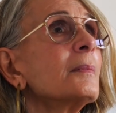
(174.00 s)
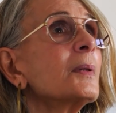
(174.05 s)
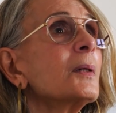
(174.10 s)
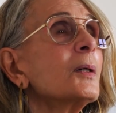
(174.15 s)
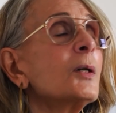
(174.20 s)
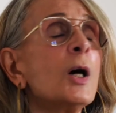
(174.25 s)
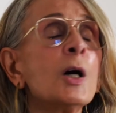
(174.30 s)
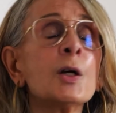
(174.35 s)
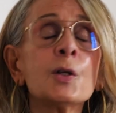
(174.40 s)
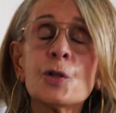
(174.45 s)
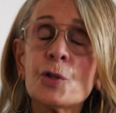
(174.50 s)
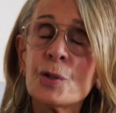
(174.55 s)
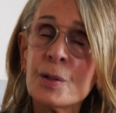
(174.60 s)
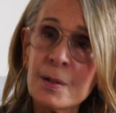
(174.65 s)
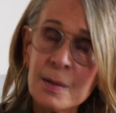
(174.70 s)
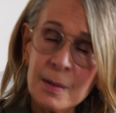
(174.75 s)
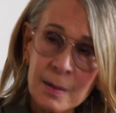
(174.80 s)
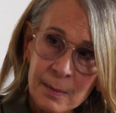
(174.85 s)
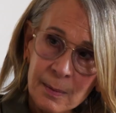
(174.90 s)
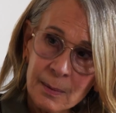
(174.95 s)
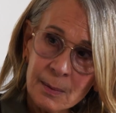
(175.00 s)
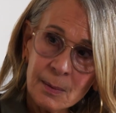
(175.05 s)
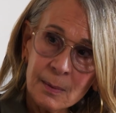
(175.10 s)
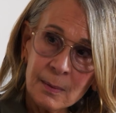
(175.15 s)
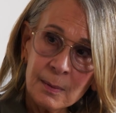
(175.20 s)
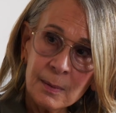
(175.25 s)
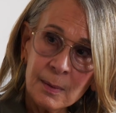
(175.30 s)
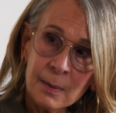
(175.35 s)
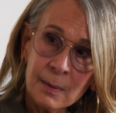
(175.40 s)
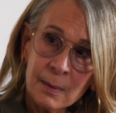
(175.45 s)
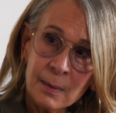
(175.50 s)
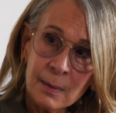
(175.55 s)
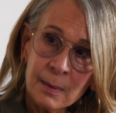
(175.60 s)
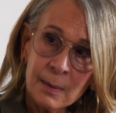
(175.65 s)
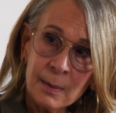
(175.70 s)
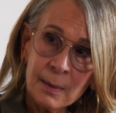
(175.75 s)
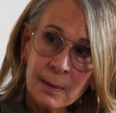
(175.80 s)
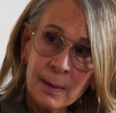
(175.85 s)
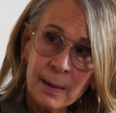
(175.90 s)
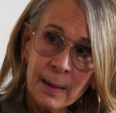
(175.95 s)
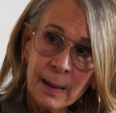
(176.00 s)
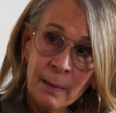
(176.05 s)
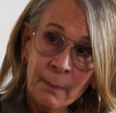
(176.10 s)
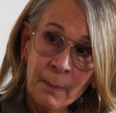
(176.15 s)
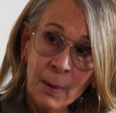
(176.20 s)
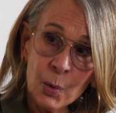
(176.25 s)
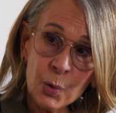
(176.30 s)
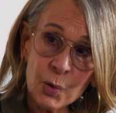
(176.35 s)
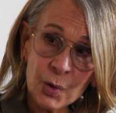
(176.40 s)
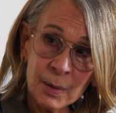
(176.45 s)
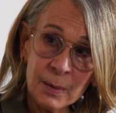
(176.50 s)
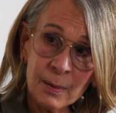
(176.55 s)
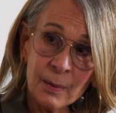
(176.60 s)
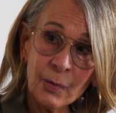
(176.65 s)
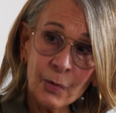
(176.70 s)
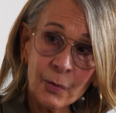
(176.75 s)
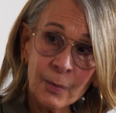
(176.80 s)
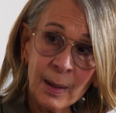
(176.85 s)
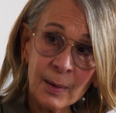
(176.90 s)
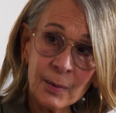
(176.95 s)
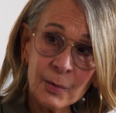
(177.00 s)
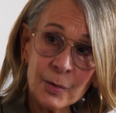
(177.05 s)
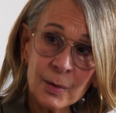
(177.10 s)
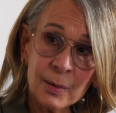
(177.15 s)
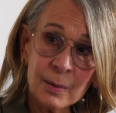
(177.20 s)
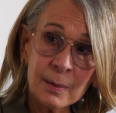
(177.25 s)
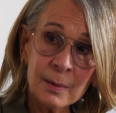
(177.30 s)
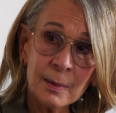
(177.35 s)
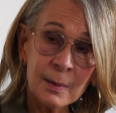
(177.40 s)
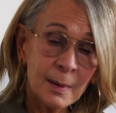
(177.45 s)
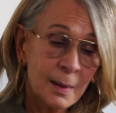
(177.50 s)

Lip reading: conscious, emotional structure,